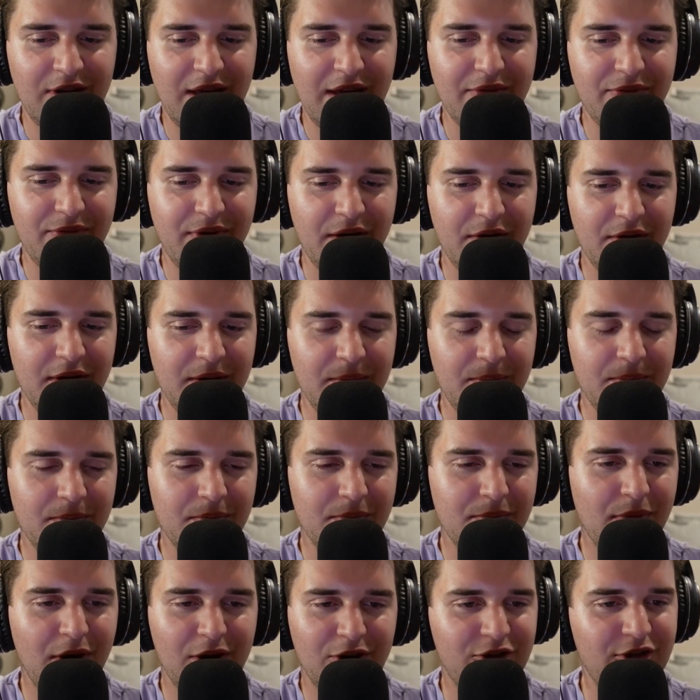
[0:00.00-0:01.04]
That very
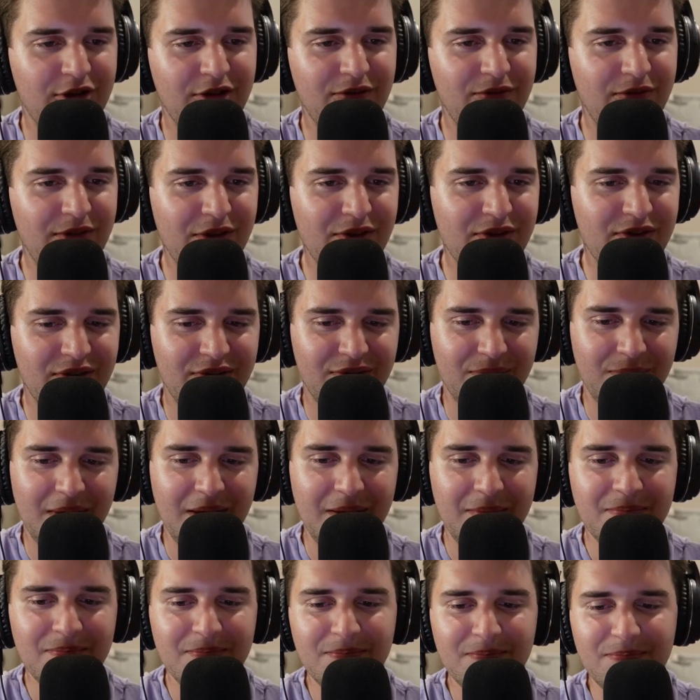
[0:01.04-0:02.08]
much confuses
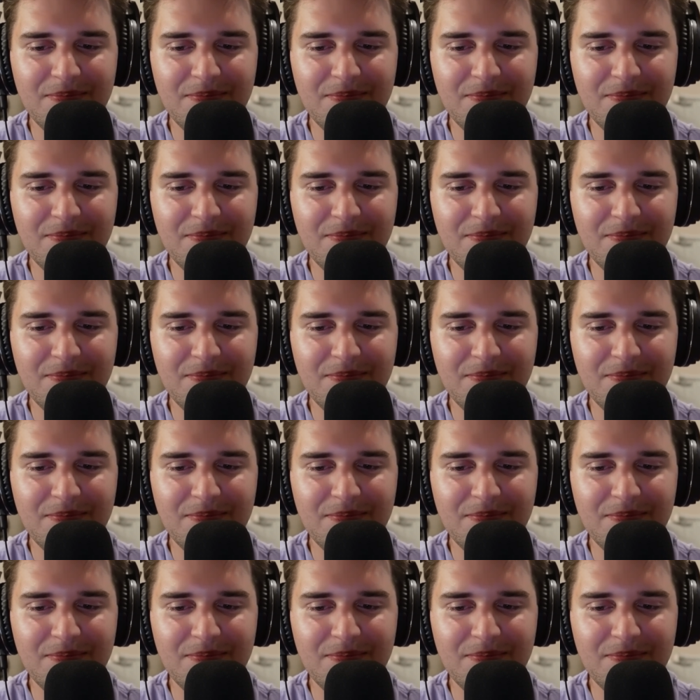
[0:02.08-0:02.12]
me.